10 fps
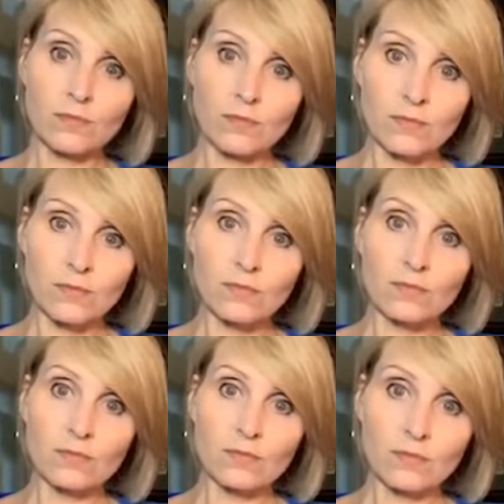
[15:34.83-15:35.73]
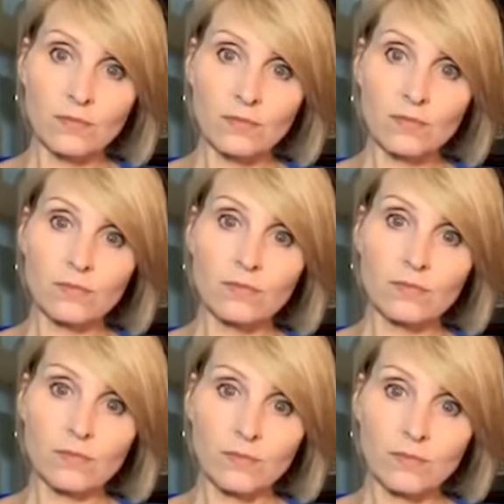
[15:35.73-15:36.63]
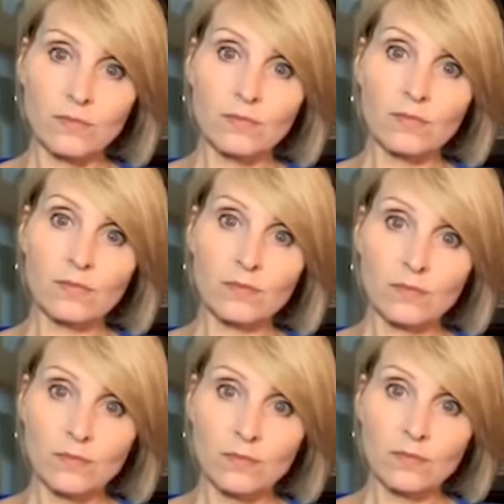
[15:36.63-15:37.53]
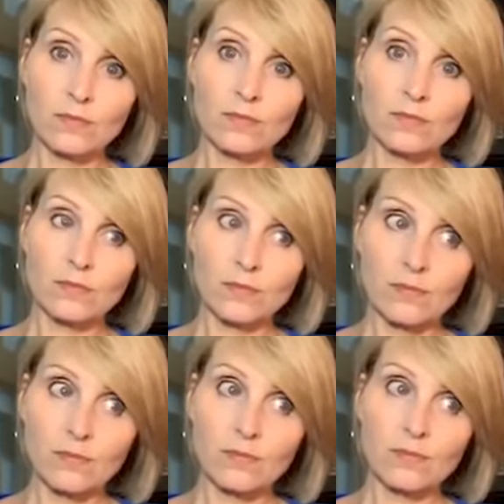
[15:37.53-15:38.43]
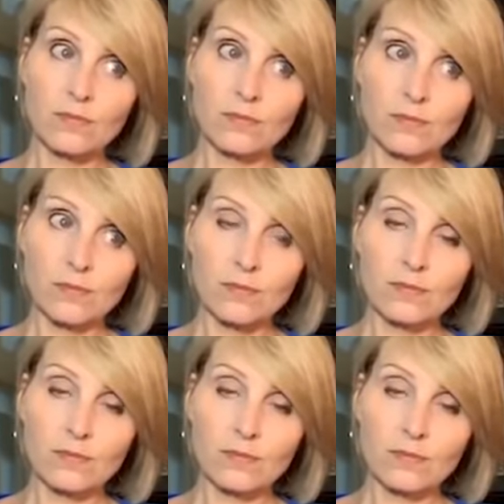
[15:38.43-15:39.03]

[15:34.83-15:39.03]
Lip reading: This person isn't speaking.